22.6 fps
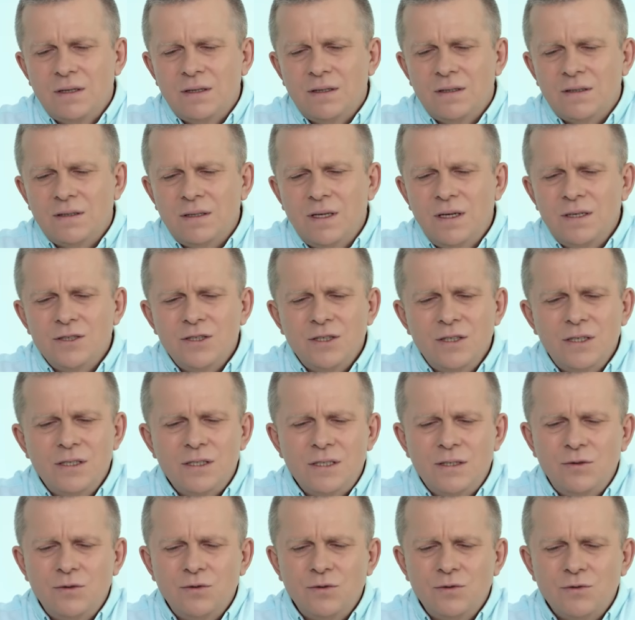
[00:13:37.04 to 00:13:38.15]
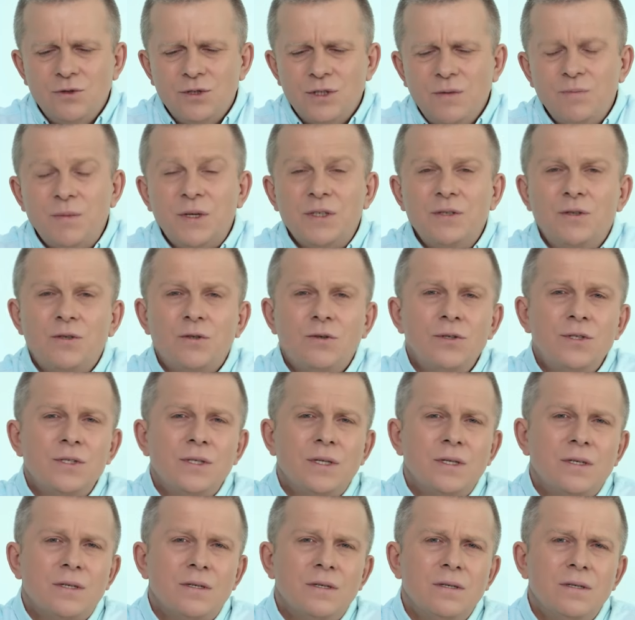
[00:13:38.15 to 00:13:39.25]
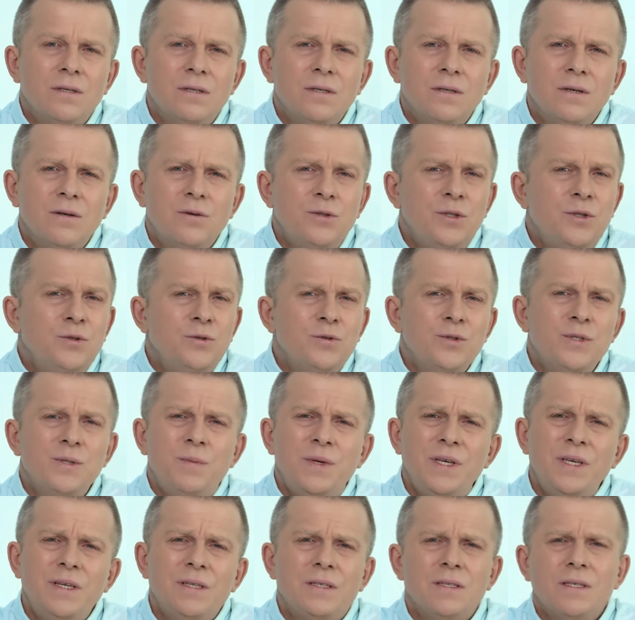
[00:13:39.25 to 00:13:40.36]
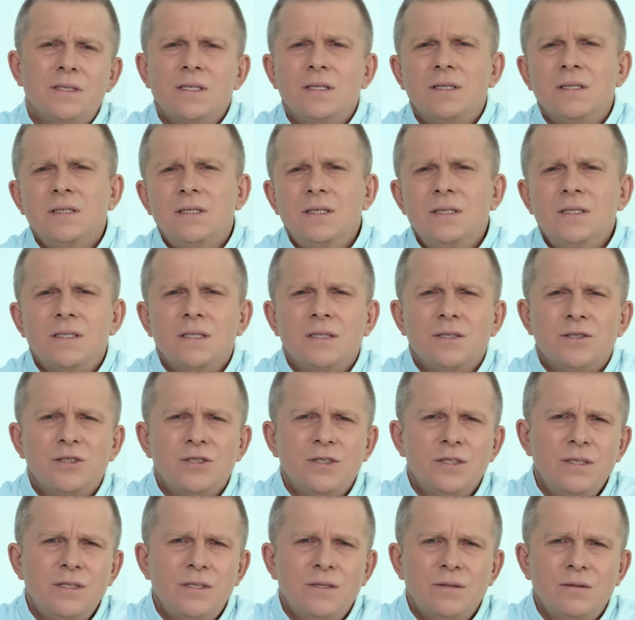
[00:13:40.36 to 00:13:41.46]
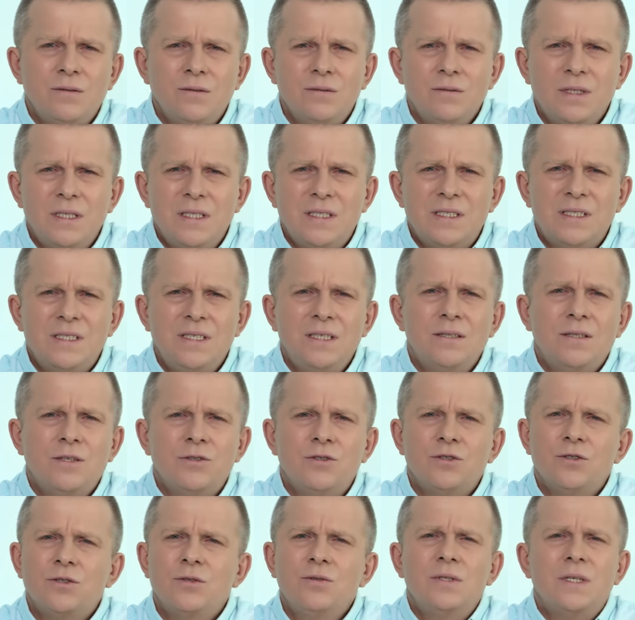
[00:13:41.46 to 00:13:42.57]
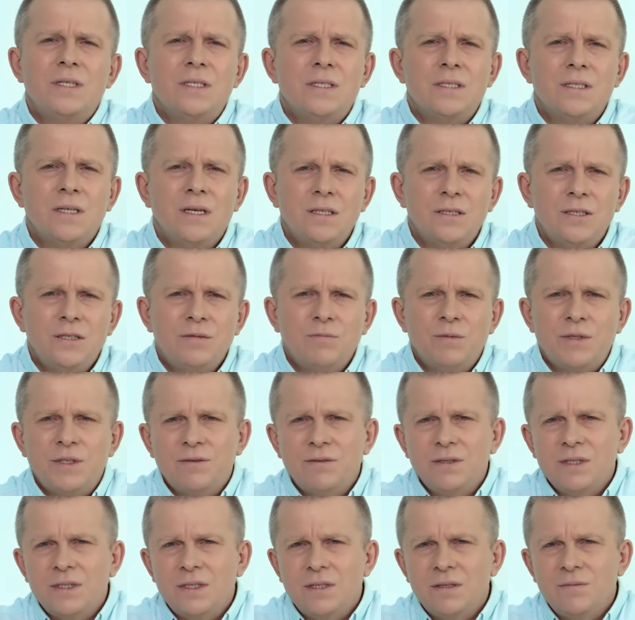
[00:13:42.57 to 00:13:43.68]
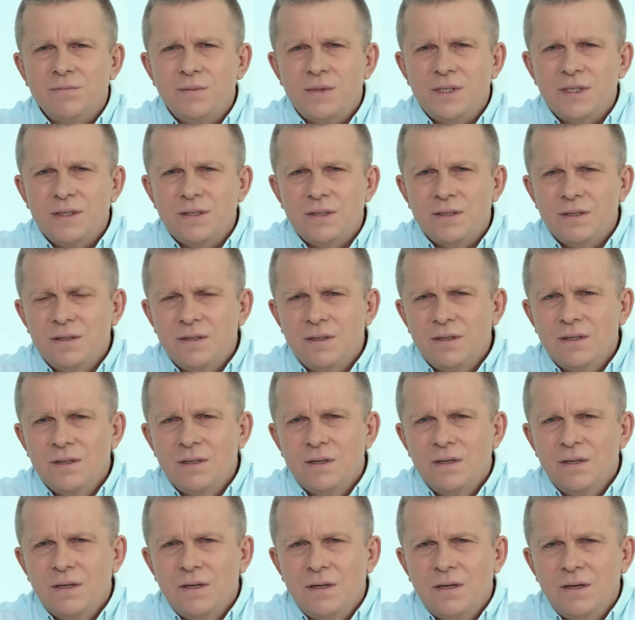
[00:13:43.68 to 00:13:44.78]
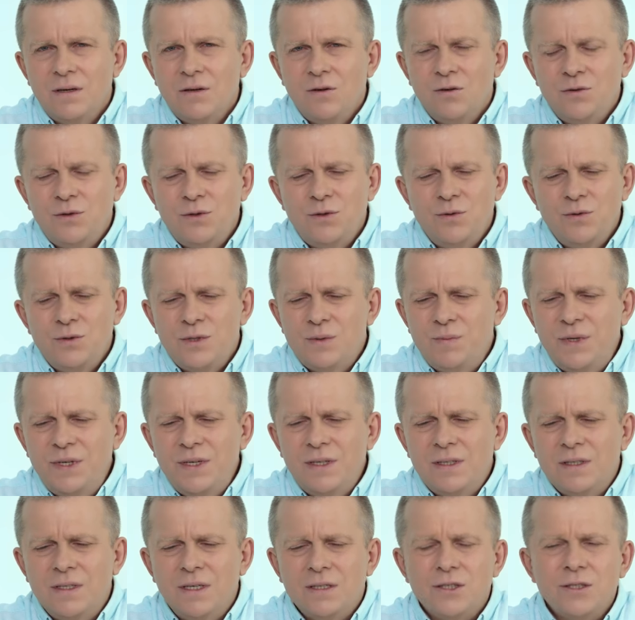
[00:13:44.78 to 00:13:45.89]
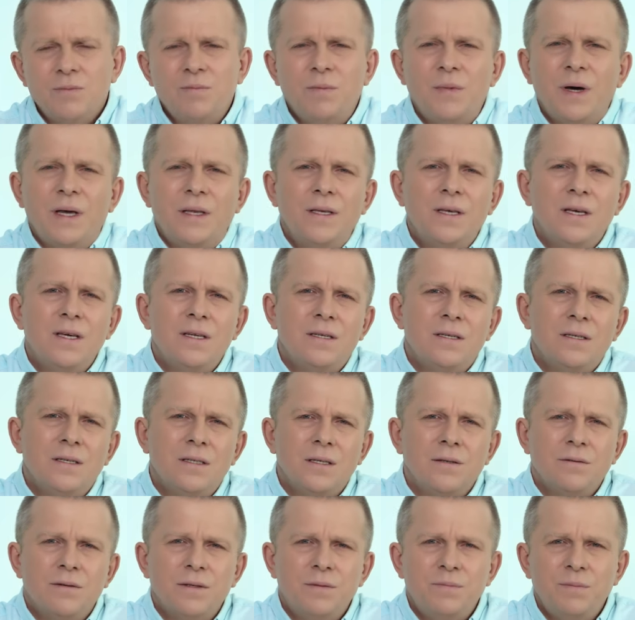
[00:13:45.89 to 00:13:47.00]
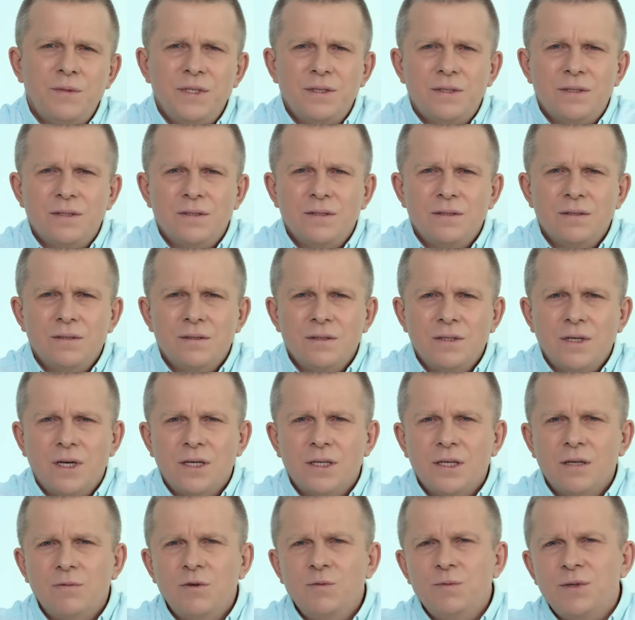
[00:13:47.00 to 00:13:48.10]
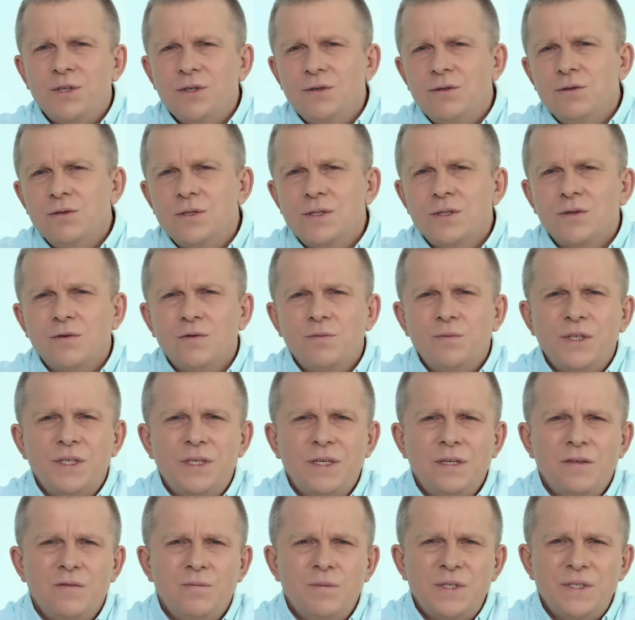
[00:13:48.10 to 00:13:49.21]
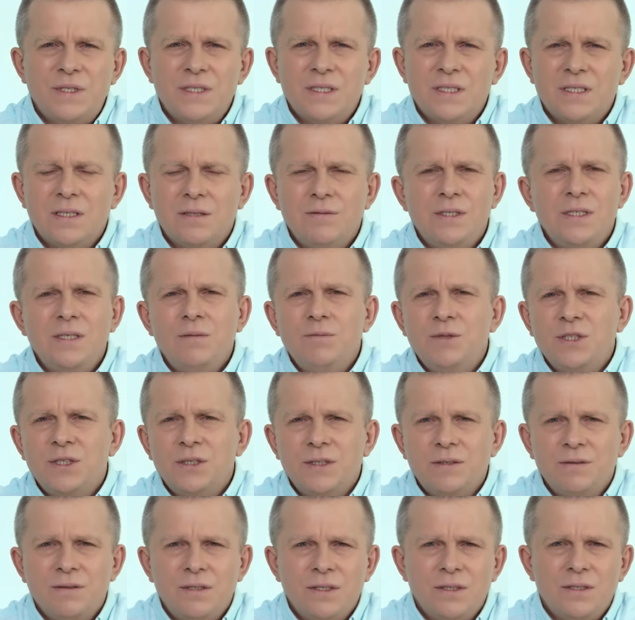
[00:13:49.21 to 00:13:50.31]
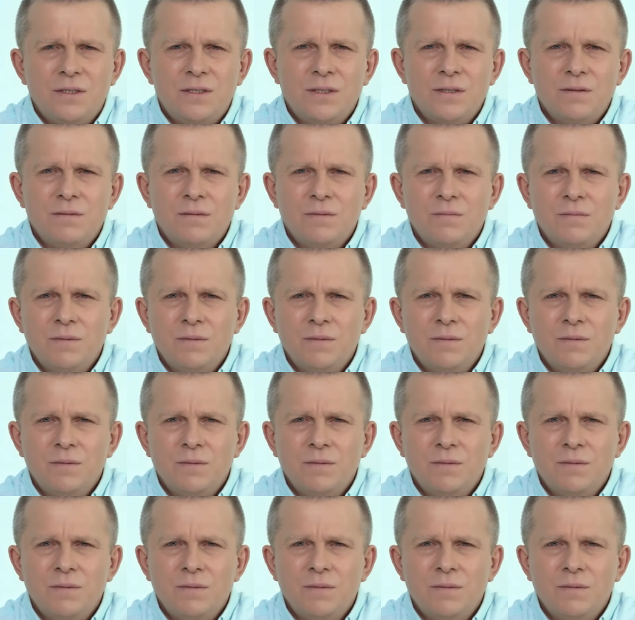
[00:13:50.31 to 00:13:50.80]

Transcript: Even if he is already a teenager, he will not have time to enjoy life and to do something meaningful in this world. Before he can even understand this world, he will have to die along with the rest of humanity.